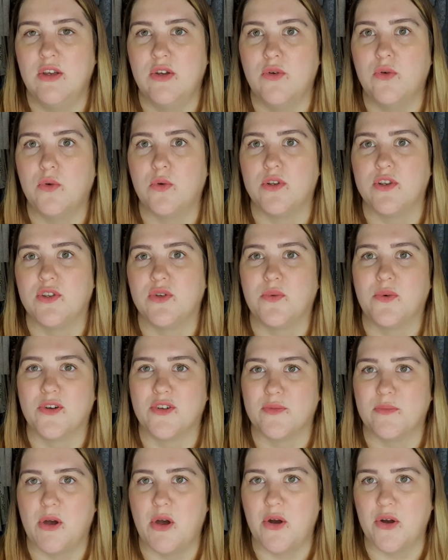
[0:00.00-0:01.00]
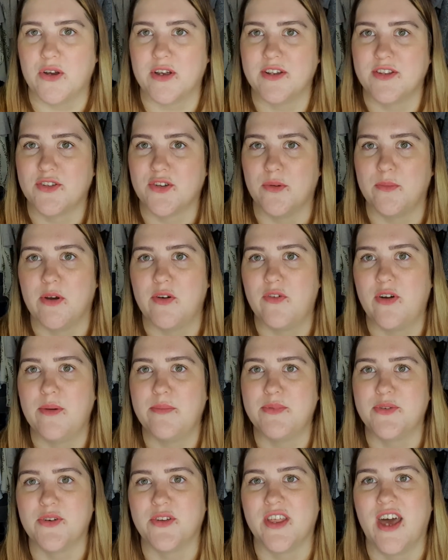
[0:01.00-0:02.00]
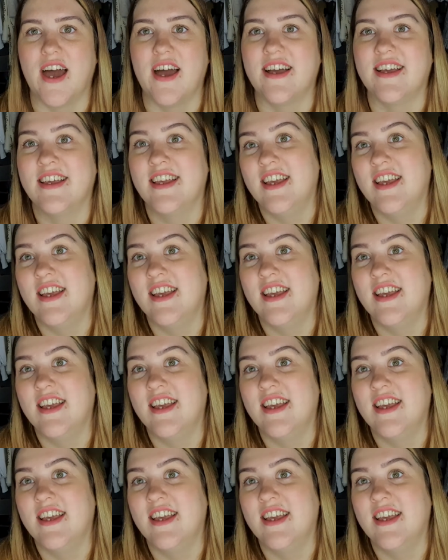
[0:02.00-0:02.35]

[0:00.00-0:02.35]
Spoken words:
going towards my organs or my ribs or that.